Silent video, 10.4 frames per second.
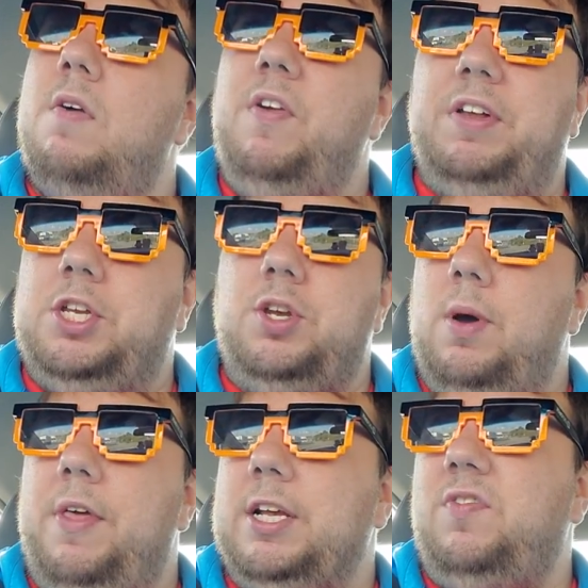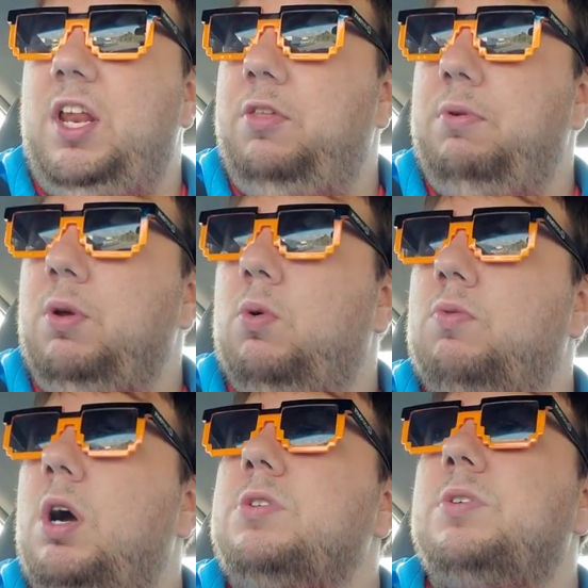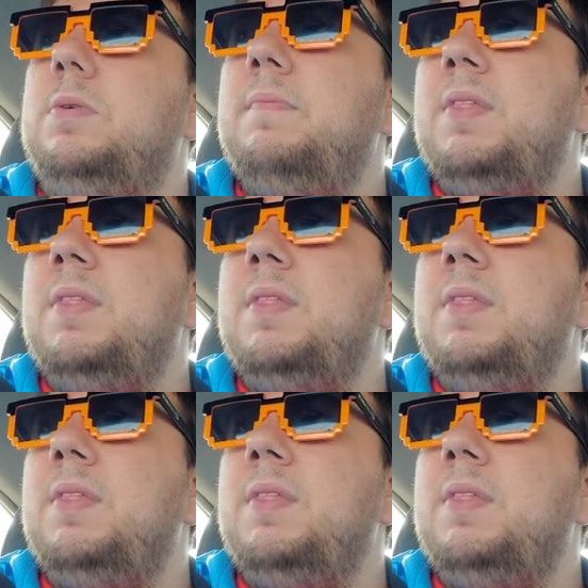52. I think it's 53 total roster.